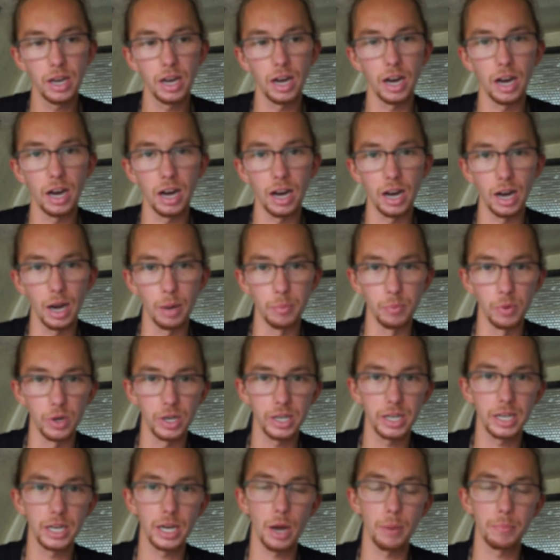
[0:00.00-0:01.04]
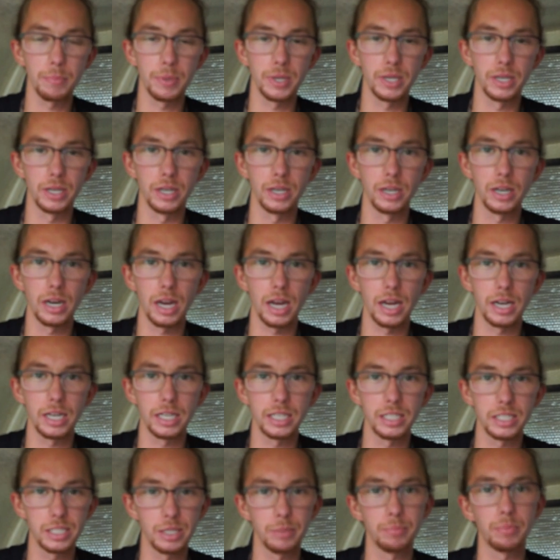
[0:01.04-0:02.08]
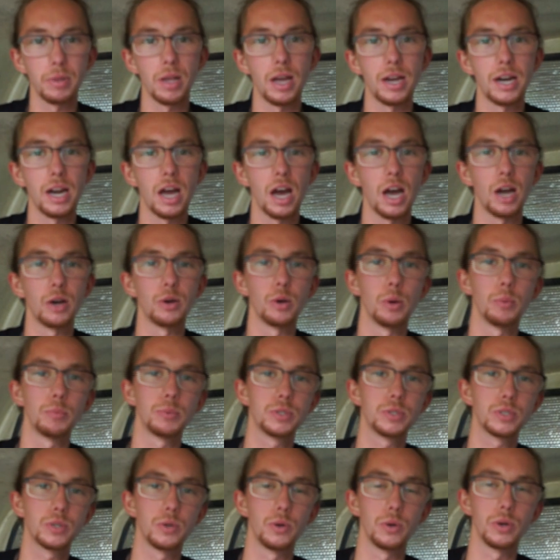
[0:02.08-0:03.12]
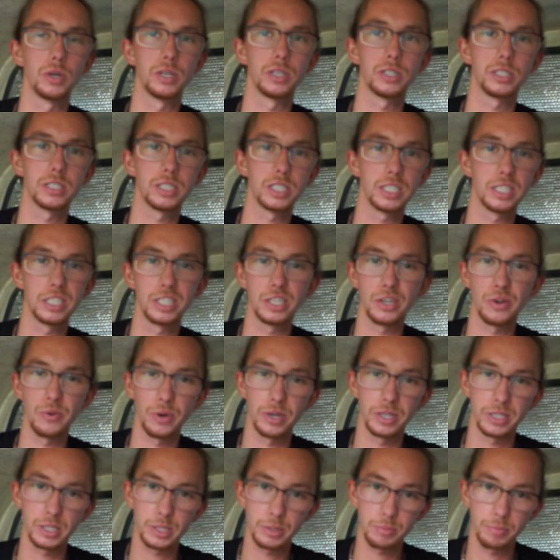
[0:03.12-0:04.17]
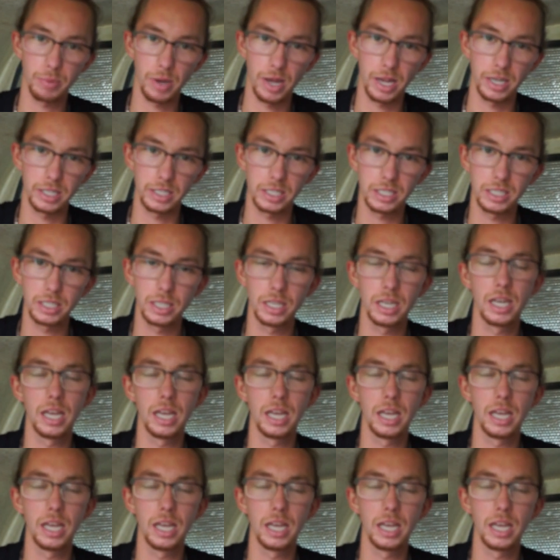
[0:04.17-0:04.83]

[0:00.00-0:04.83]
I'm working up here at a zipline high ropes course and didn't want to spend